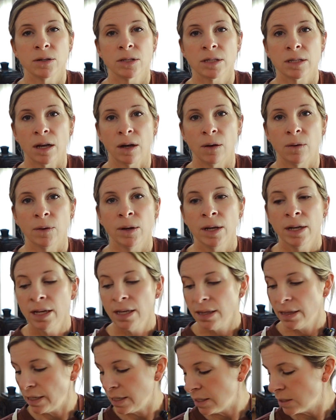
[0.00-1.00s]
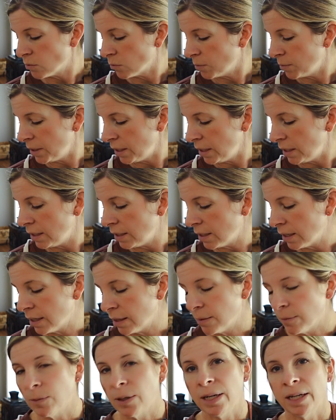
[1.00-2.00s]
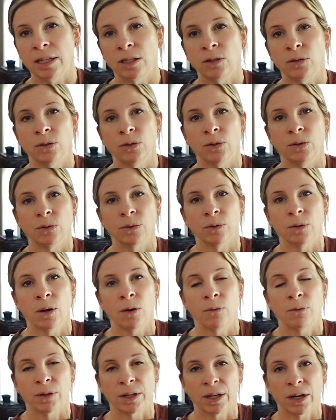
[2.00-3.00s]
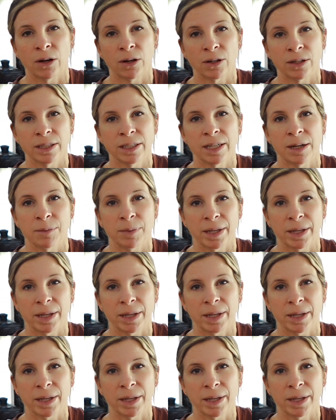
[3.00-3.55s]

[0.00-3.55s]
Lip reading: So these will be ready to hopefully harden and